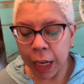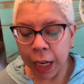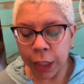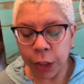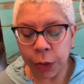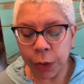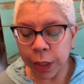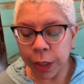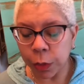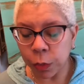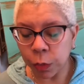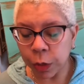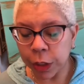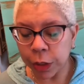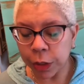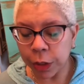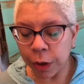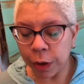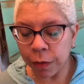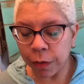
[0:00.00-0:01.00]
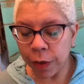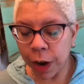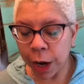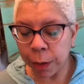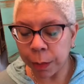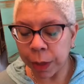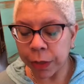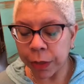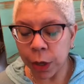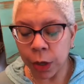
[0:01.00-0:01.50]
and you can enrich their
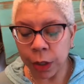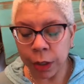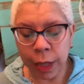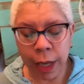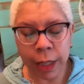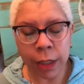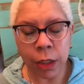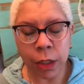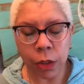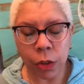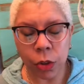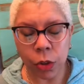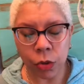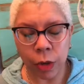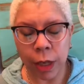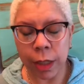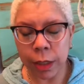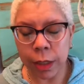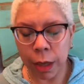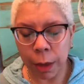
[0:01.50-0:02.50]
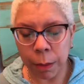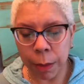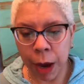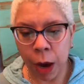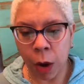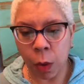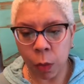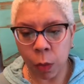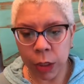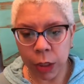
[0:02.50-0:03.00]
environment, they're less stressed
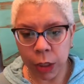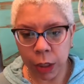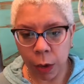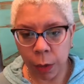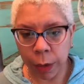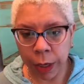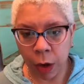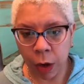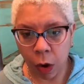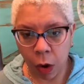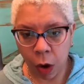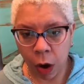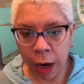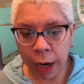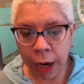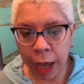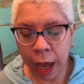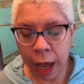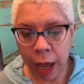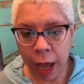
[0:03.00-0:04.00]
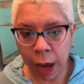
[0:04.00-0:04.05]
about what's going on.